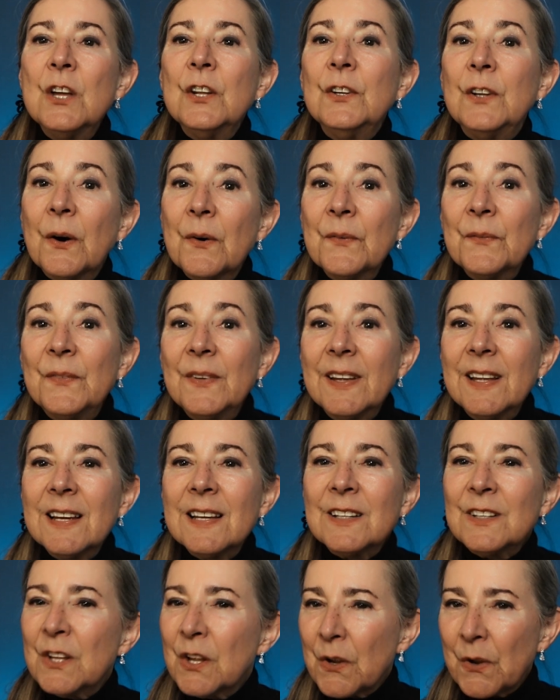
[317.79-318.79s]
Don't
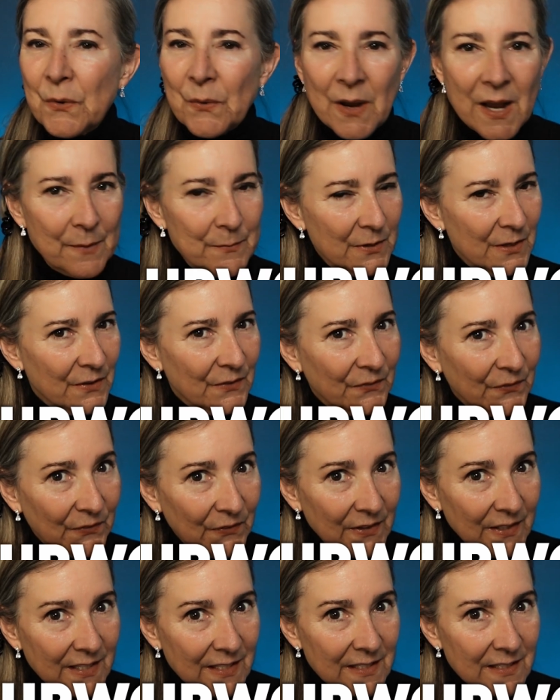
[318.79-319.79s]
forget to grab your
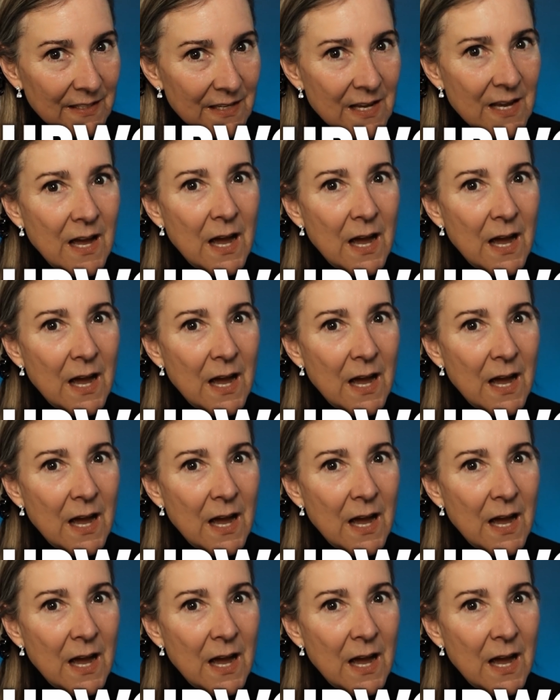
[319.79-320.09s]
free